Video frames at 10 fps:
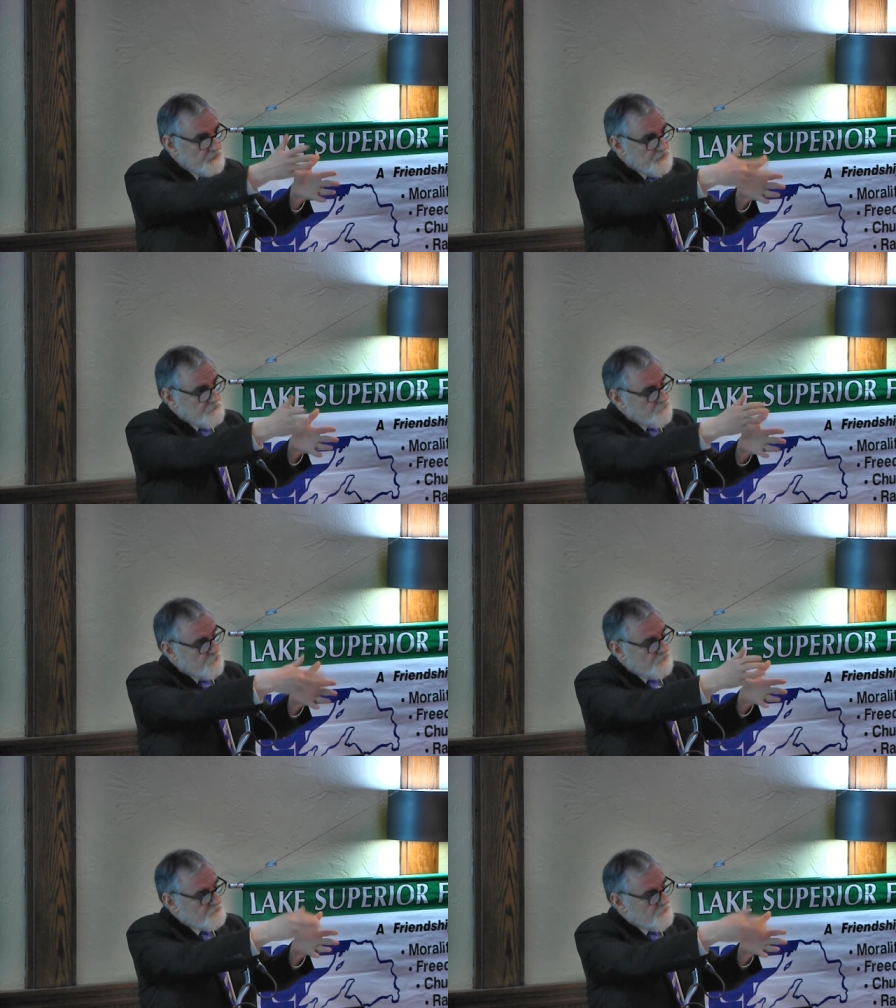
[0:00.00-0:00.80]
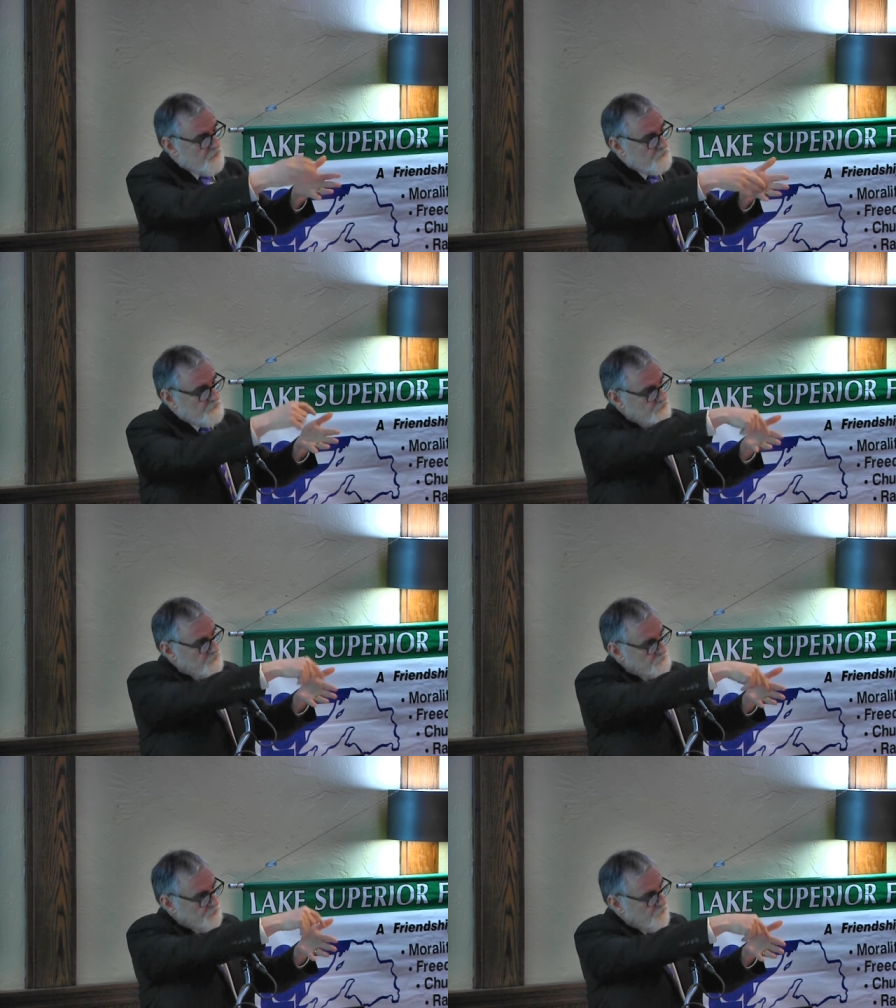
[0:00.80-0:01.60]
and keep shooting the ball at
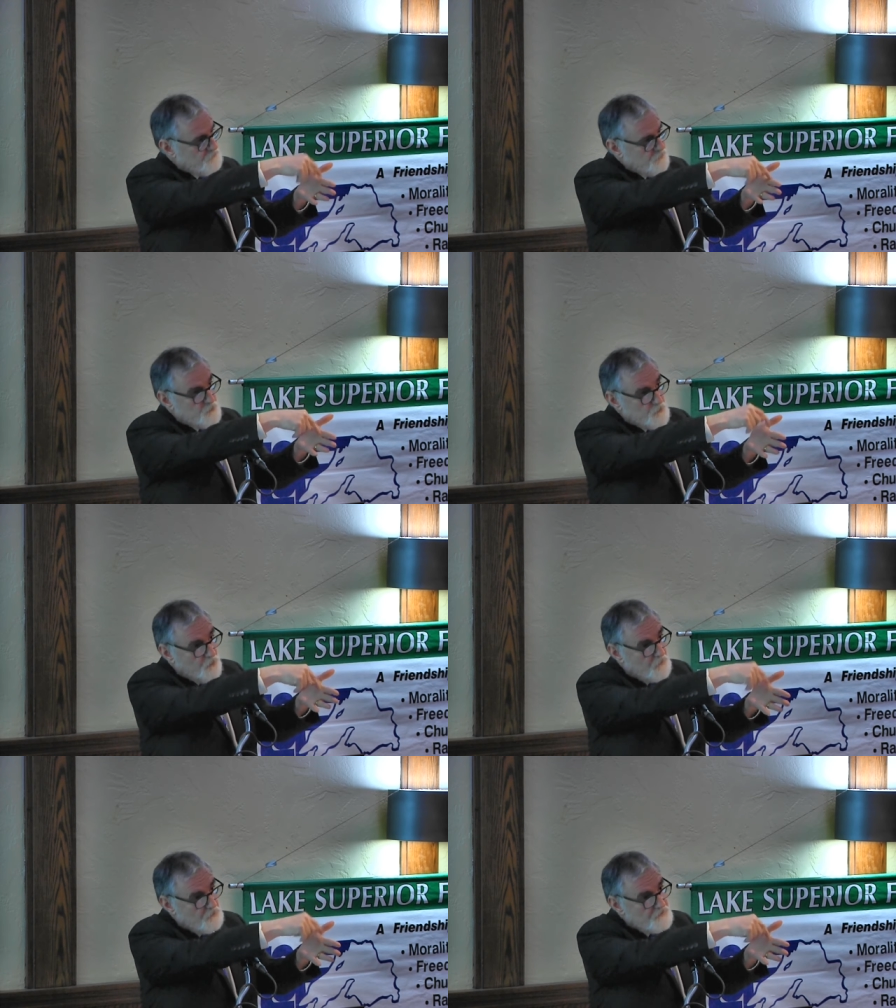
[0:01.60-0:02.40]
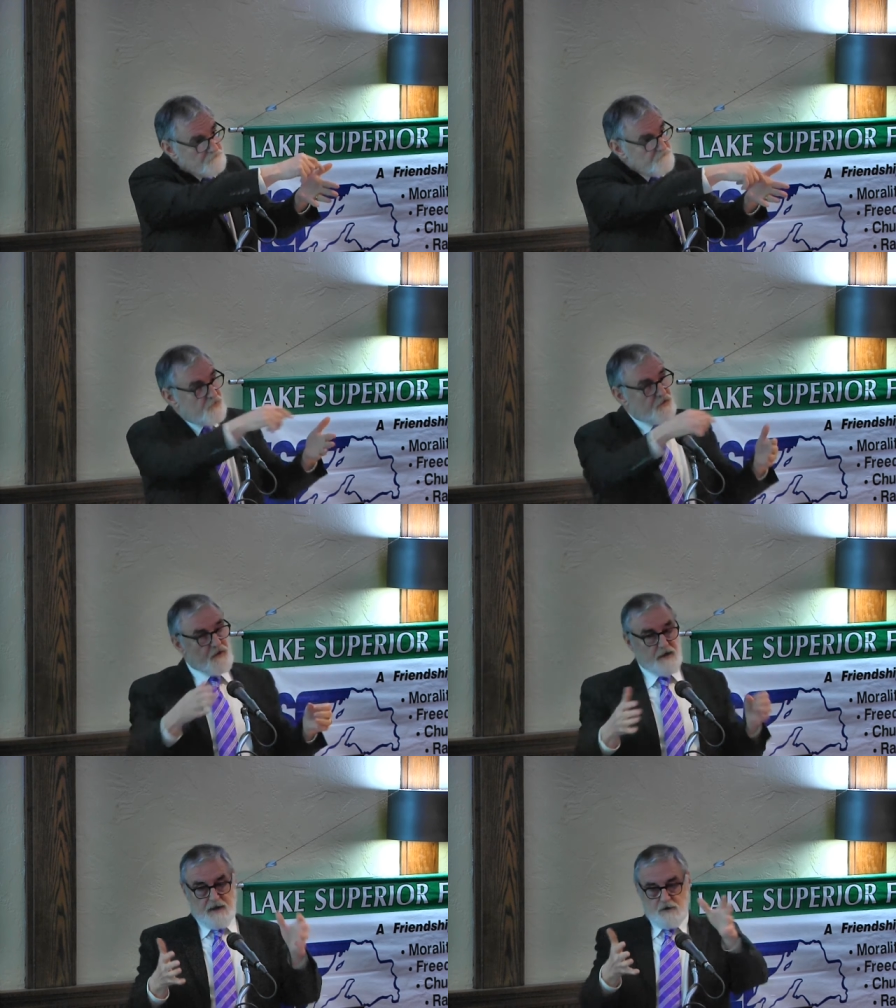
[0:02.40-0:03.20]
the poor blue goalie
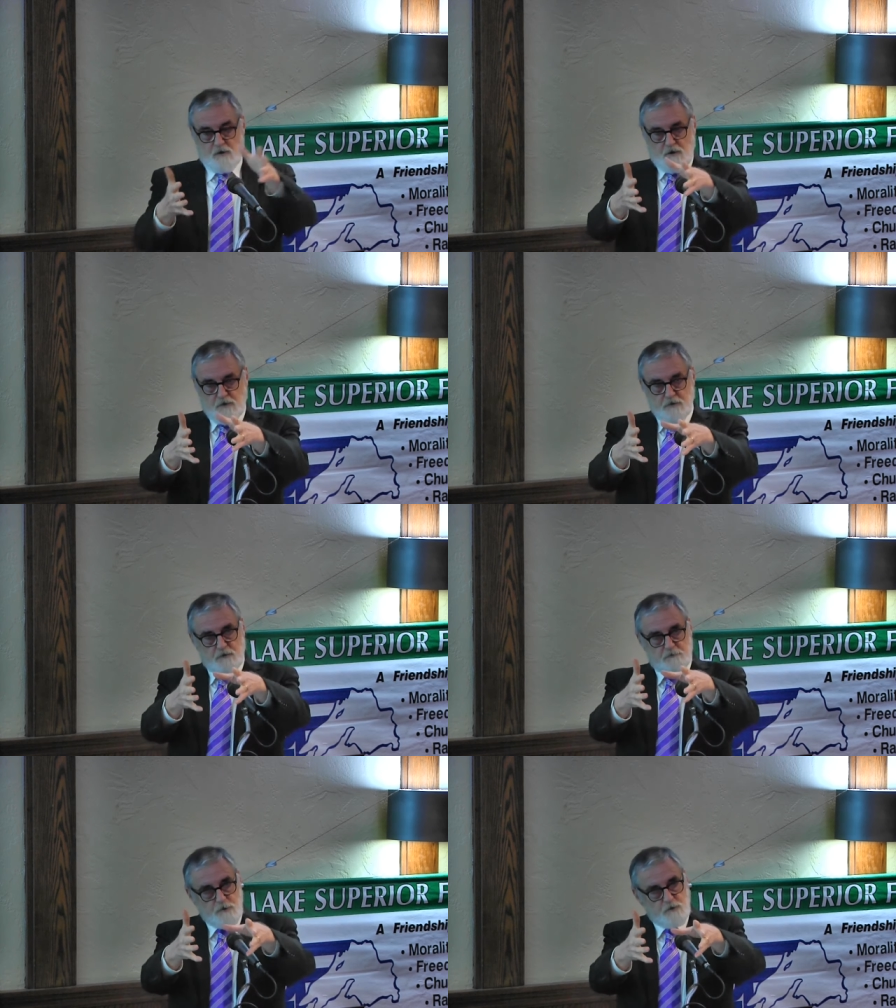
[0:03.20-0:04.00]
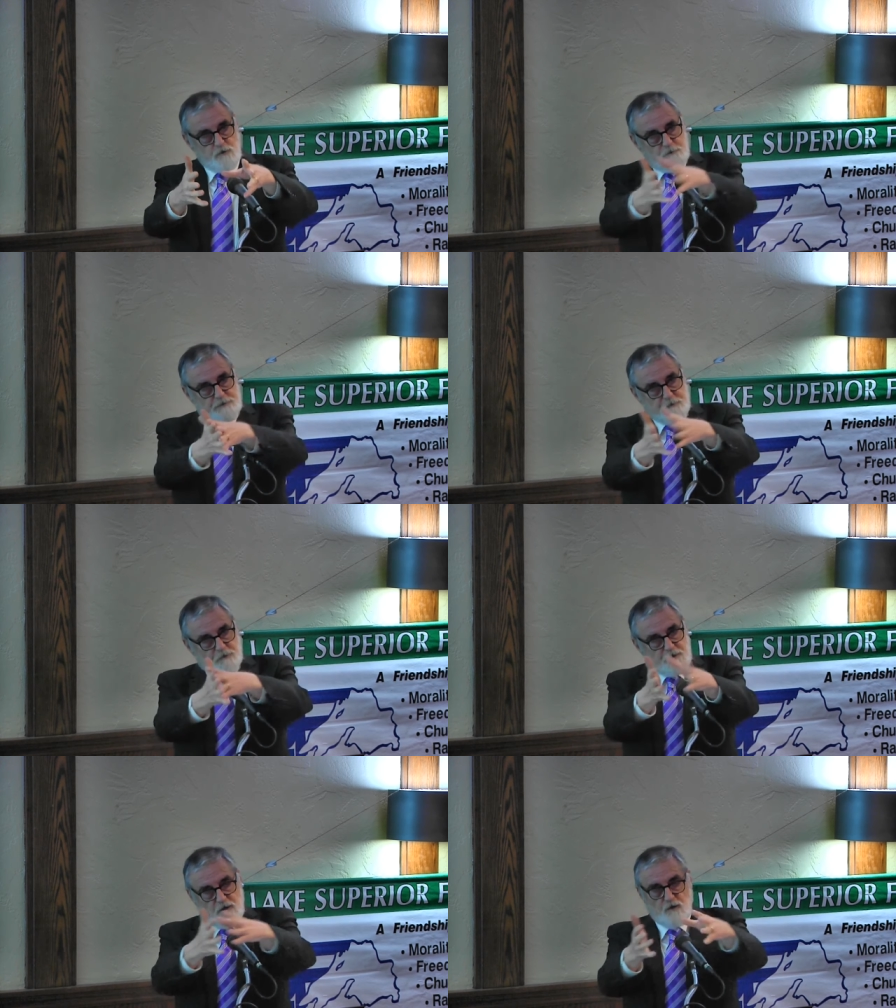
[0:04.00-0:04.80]
and all the blue people
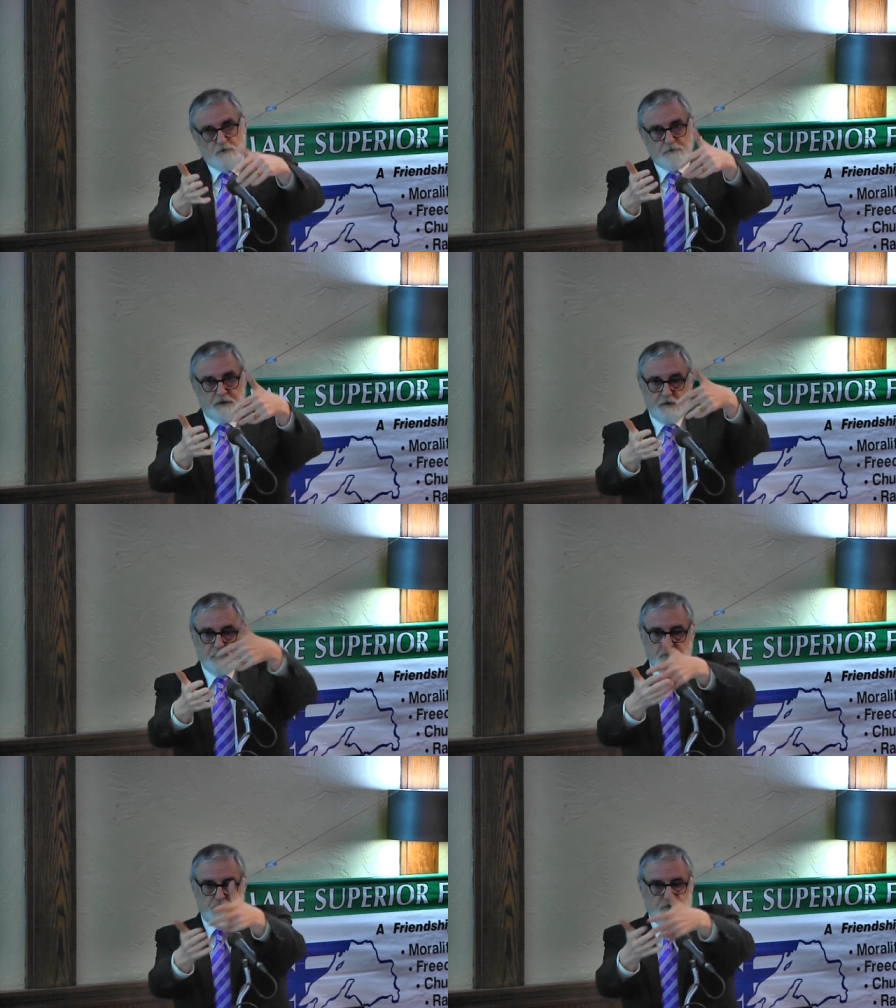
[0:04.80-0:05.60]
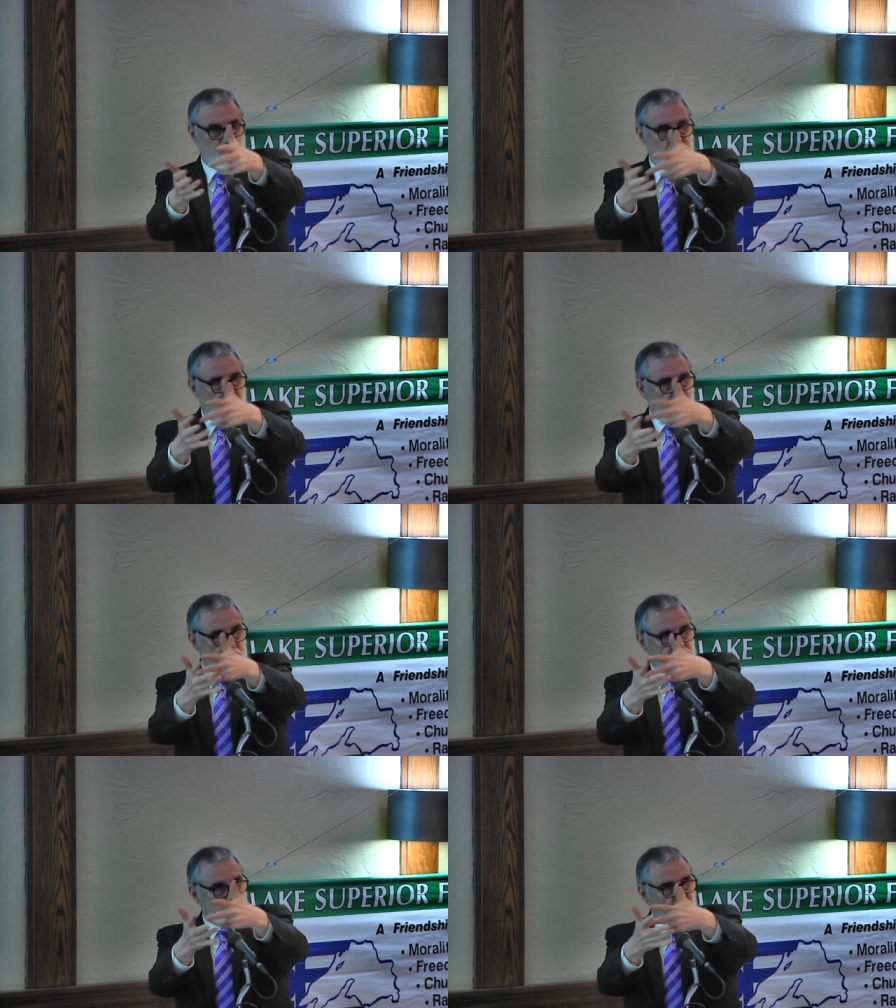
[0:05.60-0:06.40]
are going to go over here and shoot the
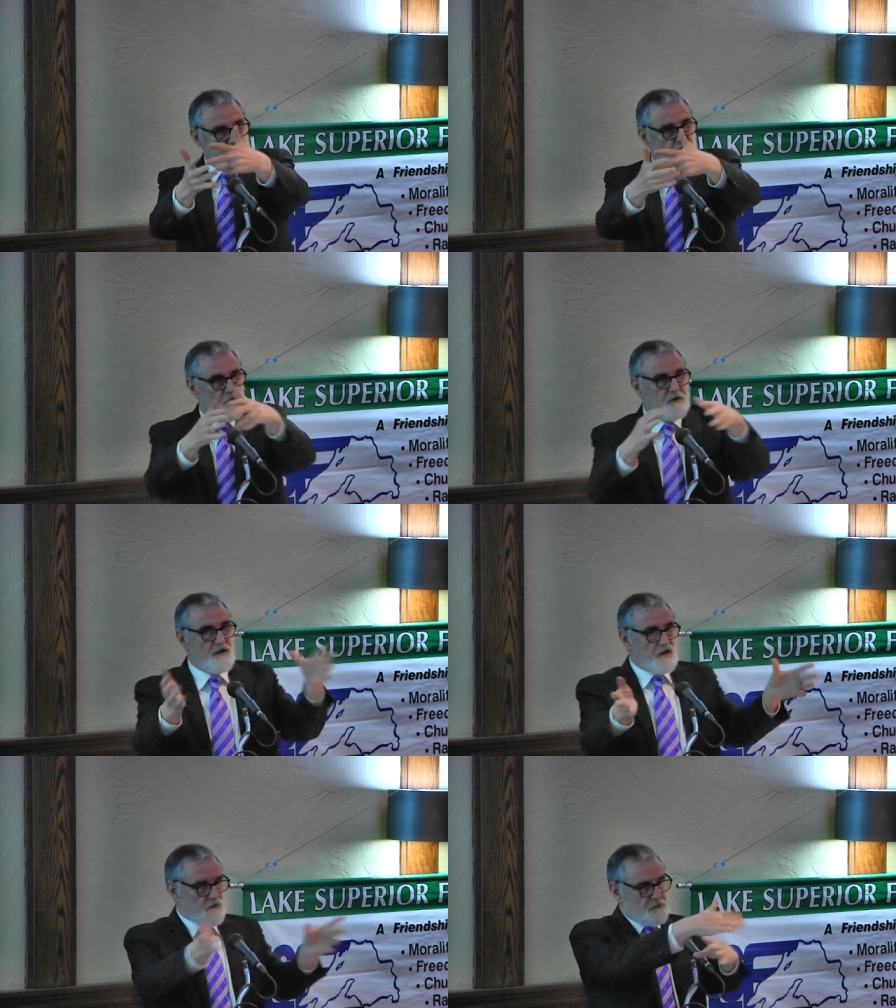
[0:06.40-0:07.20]
ball at the red goalie.